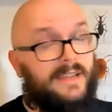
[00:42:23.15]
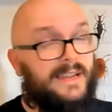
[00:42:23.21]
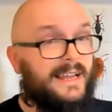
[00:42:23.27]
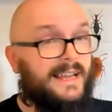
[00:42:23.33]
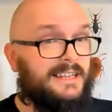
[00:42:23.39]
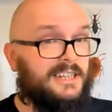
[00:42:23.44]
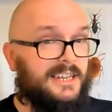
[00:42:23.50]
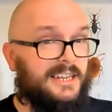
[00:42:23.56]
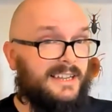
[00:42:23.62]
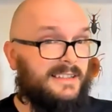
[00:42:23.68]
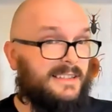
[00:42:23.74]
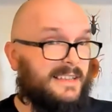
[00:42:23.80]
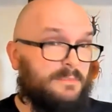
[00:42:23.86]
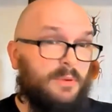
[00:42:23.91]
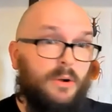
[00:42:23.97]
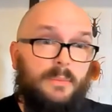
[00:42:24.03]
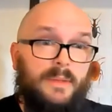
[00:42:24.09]
And actually,
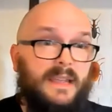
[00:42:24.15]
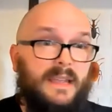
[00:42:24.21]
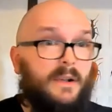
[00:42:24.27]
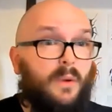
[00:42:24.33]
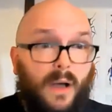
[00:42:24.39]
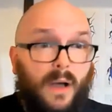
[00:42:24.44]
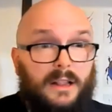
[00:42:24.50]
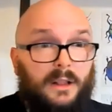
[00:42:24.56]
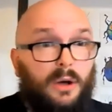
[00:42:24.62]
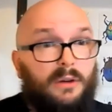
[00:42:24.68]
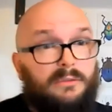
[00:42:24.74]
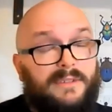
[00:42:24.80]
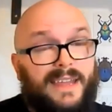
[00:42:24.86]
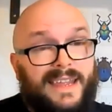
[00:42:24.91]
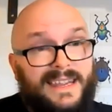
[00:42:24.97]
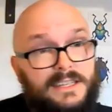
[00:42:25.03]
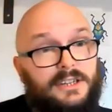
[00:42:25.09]
there's probably quite a lot of
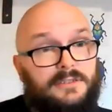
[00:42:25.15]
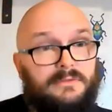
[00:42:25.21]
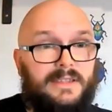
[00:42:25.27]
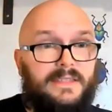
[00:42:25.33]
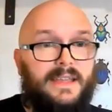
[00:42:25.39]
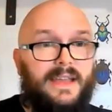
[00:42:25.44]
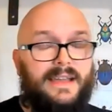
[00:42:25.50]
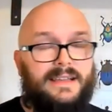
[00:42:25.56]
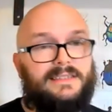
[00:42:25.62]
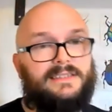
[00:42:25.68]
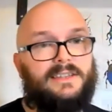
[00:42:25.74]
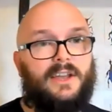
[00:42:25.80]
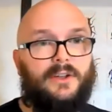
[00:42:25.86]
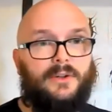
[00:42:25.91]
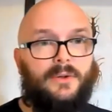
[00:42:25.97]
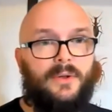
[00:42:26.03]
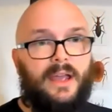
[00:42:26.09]
nature in there.
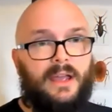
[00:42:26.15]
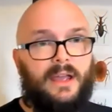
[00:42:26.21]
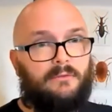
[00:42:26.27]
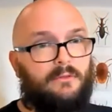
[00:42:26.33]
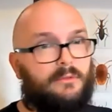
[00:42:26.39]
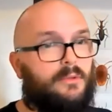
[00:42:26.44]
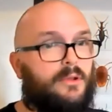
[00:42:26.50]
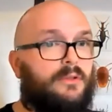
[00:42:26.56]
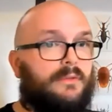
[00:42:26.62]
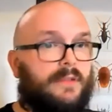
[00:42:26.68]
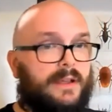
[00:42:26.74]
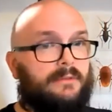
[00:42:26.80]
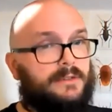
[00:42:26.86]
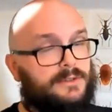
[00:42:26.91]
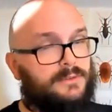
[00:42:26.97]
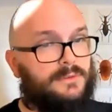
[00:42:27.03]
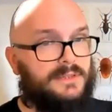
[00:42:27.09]
So removing
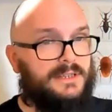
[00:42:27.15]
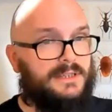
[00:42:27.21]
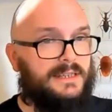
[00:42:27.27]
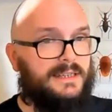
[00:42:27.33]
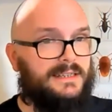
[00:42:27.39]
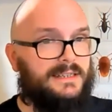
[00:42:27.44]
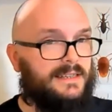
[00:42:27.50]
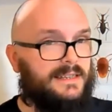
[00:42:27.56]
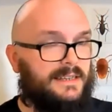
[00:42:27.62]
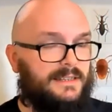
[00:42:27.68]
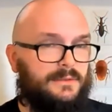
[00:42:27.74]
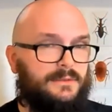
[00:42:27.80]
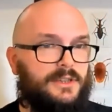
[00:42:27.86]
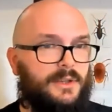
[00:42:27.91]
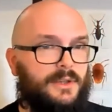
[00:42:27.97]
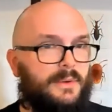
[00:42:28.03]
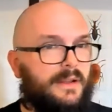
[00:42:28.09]
resources is
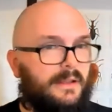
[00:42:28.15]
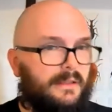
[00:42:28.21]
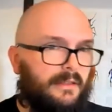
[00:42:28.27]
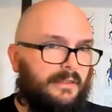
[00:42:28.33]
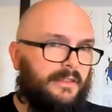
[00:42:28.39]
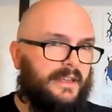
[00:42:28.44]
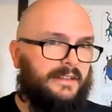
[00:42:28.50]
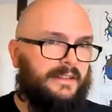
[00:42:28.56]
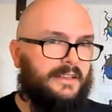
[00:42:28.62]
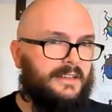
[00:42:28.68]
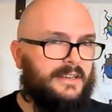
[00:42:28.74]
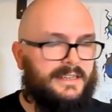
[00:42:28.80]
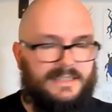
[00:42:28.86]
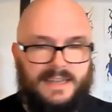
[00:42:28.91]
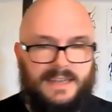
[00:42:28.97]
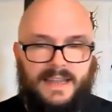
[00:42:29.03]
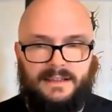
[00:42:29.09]
also another thing that you need
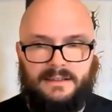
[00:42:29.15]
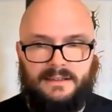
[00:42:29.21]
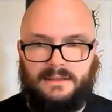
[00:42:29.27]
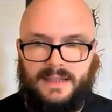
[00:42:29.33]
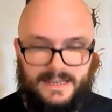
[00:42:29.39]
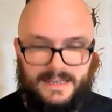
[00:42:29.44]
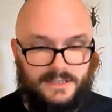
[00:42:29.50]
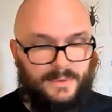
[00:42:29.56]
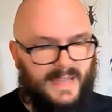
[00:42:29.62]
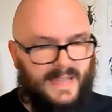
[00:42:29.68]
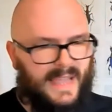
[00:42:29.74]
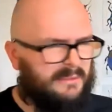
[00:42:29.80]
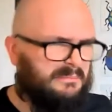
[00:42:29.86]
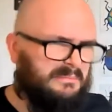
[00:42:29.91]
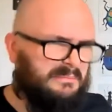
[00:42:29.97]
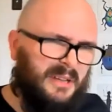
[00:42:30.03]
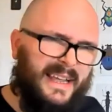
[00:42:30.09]
to take into
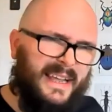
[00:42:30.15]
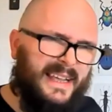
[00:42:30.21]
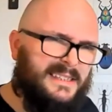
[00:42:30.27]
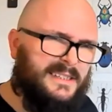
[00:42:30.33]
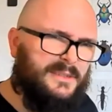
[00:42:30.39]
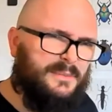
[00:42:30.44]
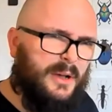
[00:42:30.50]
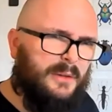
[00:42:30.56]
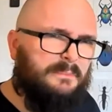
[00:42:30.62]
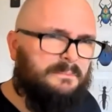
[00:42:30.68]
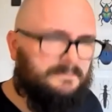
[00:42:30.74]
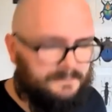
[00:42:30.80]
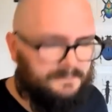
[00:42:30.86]
account, I guess, as well.